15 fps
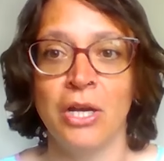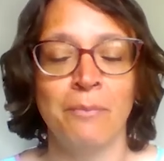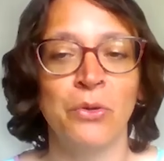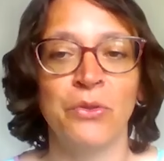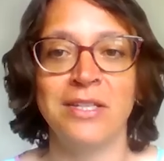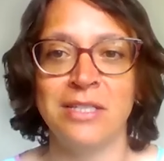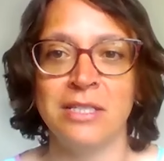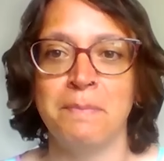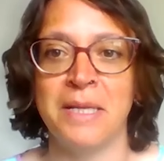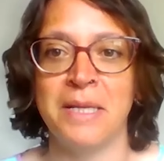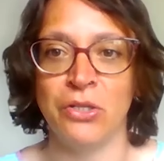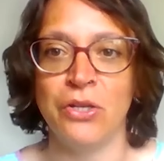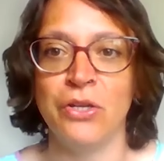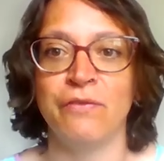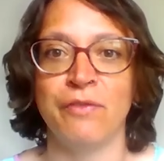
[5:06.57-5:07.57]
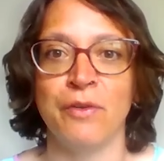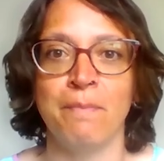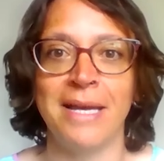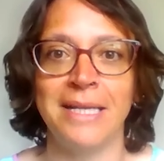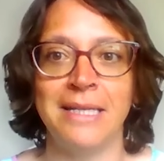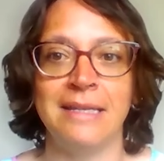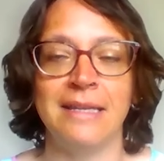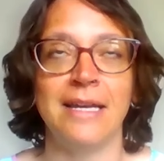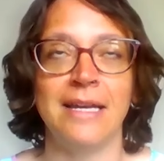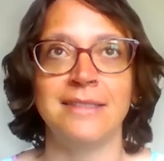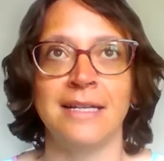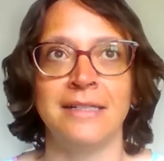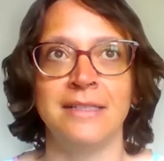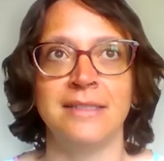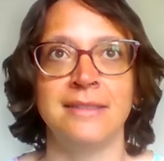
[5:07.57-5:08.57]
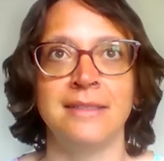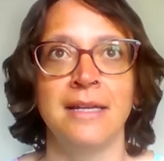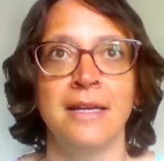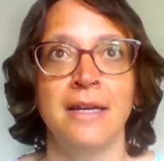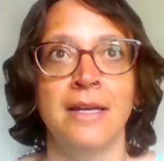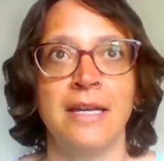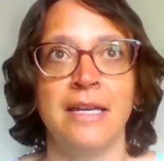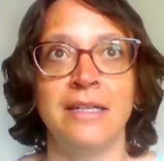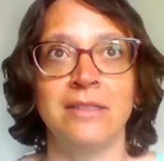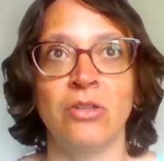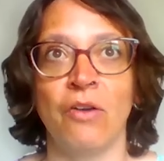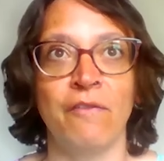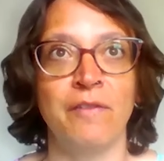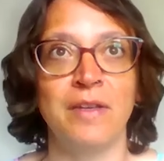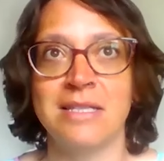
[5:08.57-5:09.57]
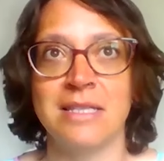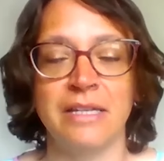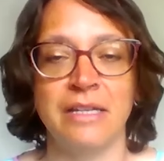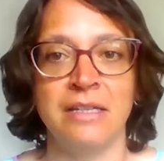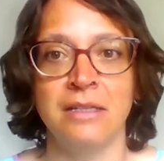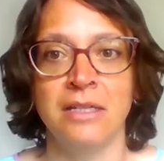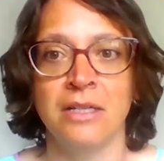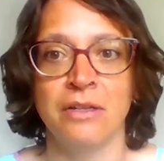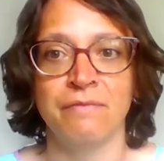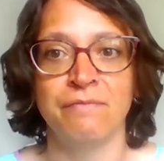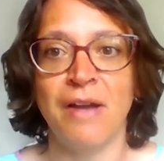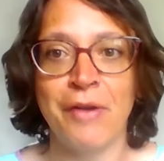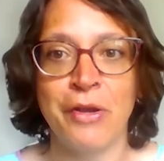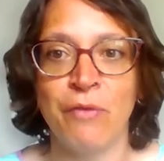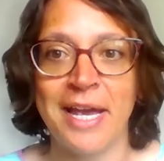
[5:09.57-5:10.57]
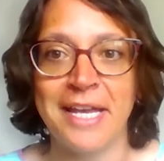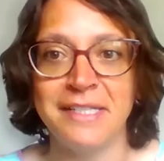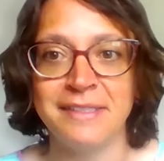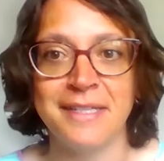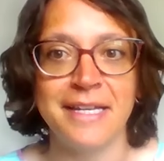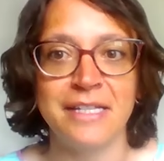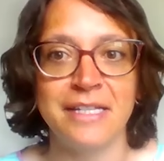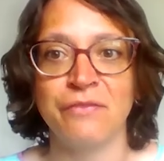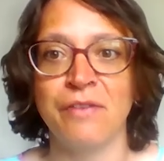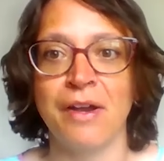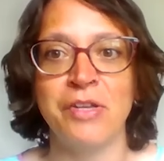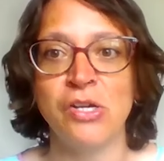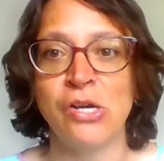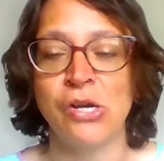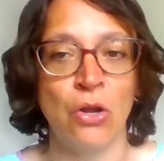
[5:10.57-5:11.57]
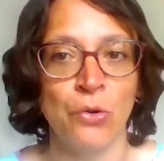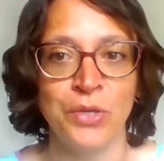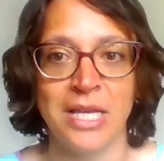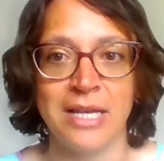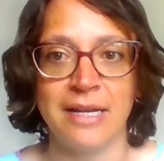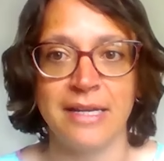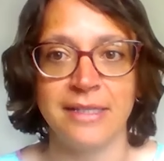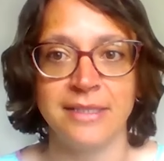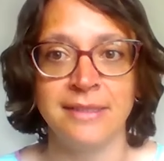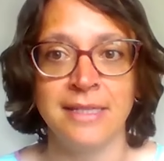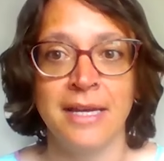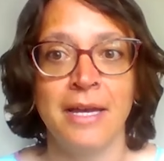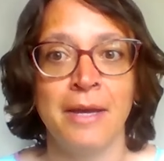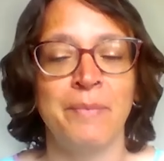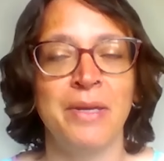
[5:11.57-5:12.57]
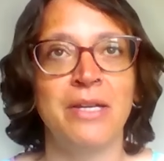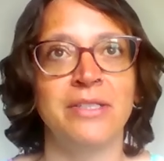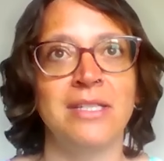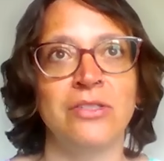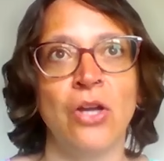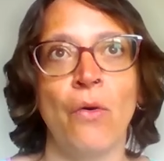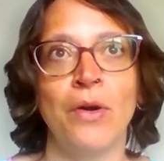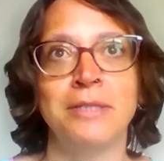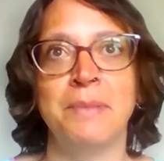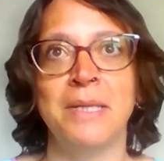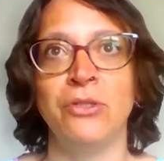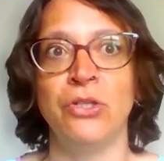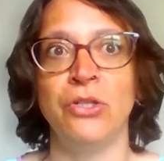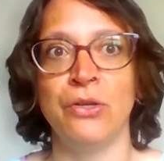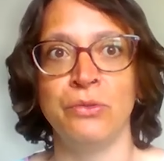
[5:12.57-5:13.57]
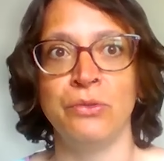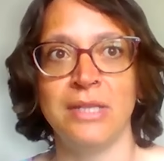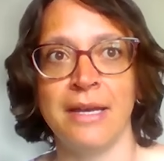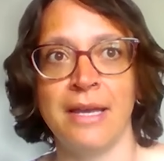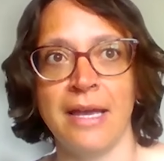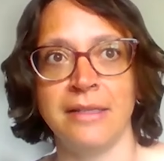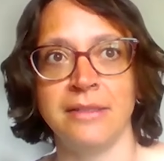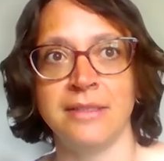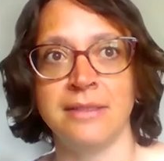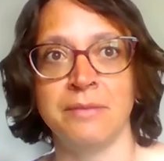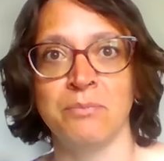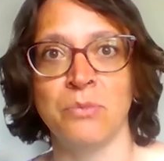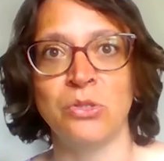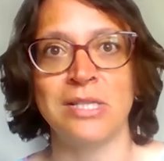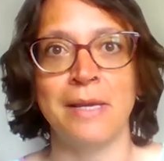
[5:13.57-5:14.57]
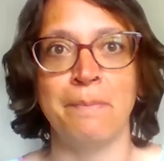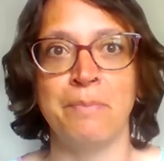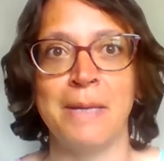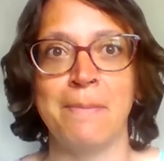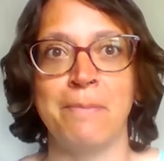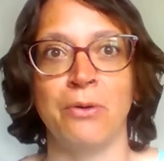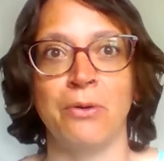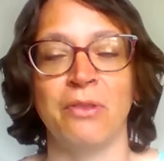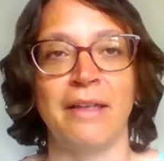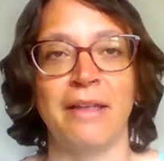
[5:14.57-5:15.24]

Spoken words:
But this has been used for many years. And it's obviously very racist, very colonialist, because it's always been used against Muslim people.